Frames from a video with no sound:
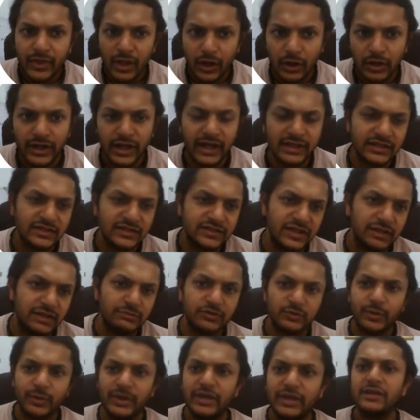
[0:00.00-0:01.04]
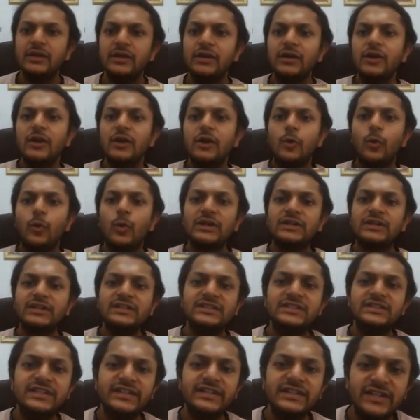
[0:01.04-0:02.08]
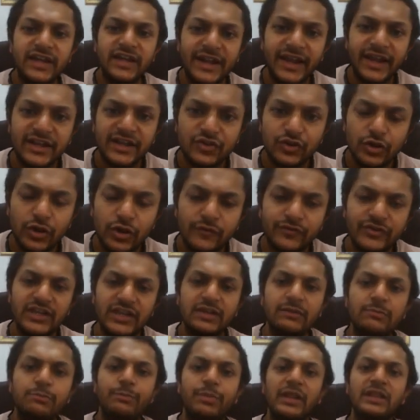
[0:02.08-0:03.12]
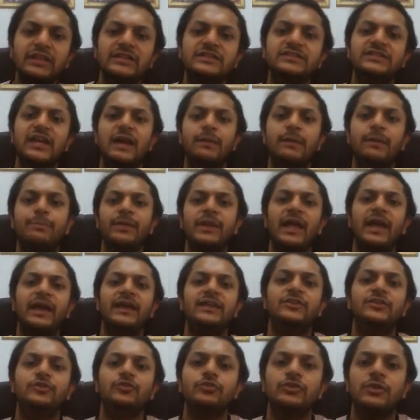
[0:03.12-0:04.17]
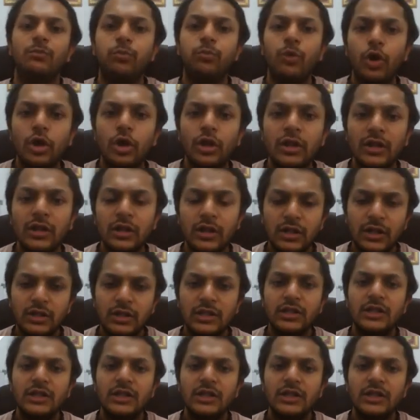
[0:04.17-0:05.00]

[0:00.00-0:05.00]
Okay, at the same speed. What is the direction of the impulse applied to the ball